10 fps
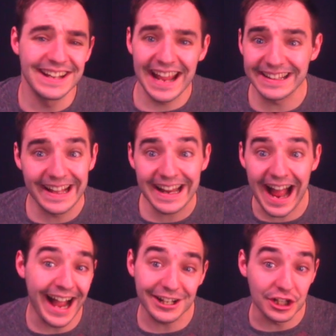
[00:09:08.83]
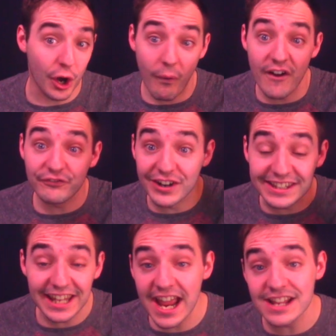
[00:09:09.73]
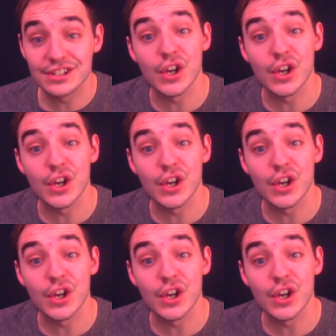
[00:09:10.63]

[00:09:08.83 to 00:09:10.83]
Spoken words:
And, like, I could go on for days.